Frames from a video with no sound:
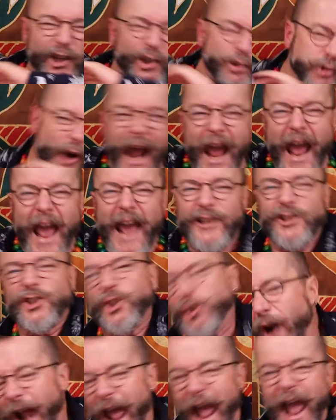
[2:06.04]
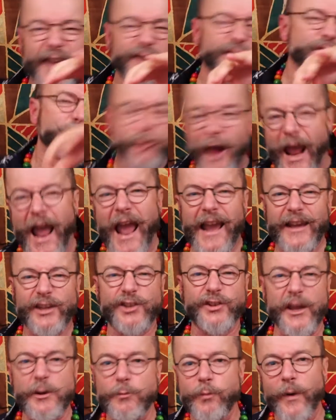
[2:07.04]
Crash, crash,
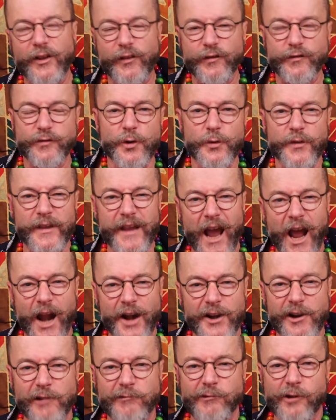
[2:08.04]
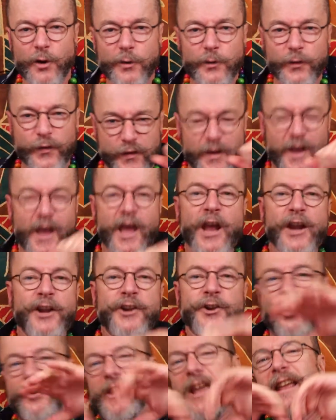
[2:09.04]
crash. They went through the undergrowth,
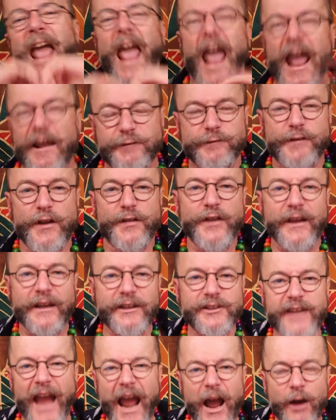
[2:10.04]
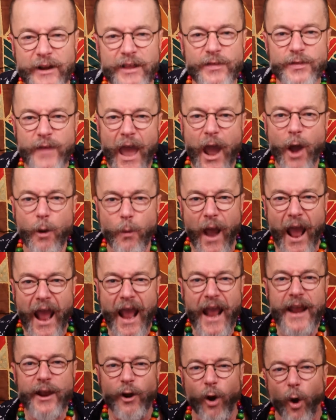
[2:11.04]
knocking everything down in their
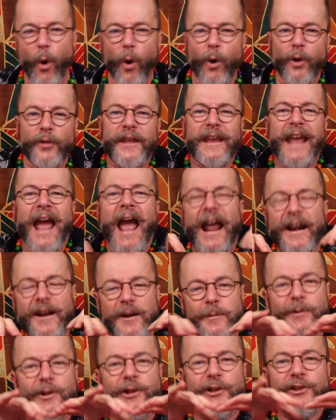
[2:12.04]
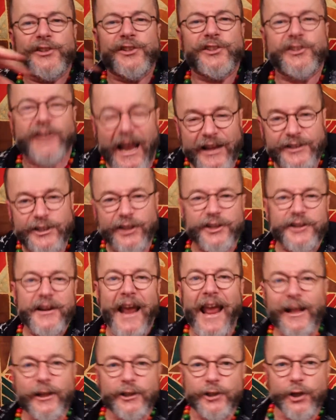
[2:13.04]
way. All the animals scattered and
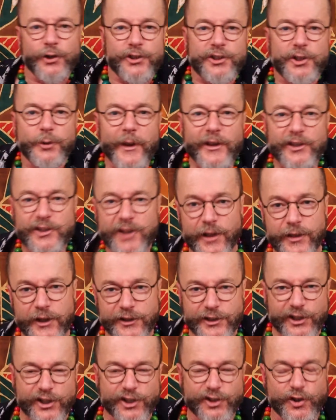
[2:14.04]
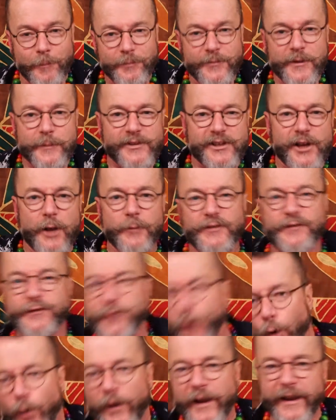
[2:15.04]
held on to each other to stop themselves
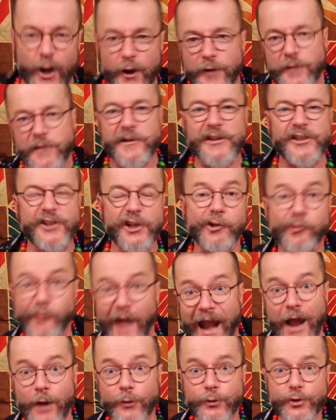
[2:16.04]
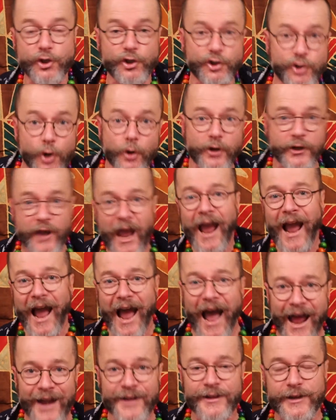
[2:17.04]
falling over as the ground shook
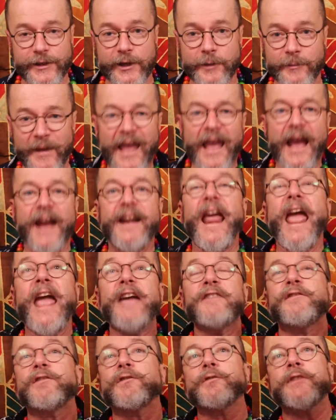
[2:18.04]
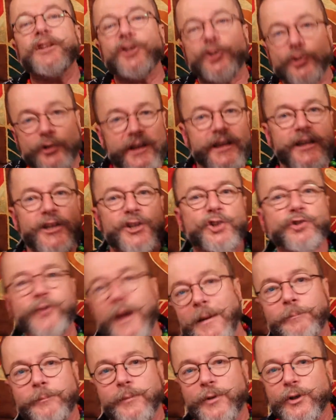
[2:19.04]
under them, and every tree
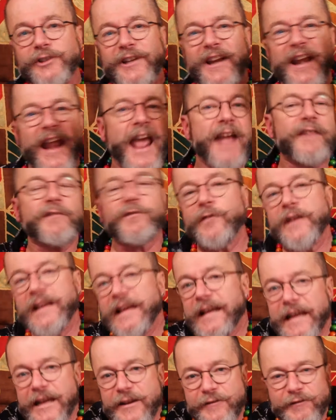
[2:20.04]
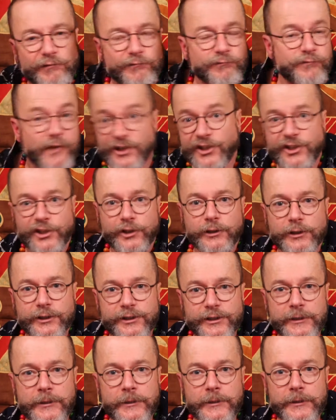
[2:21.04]
trembled and every leaf
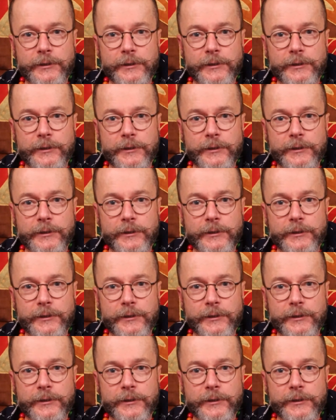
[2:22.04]
rustled.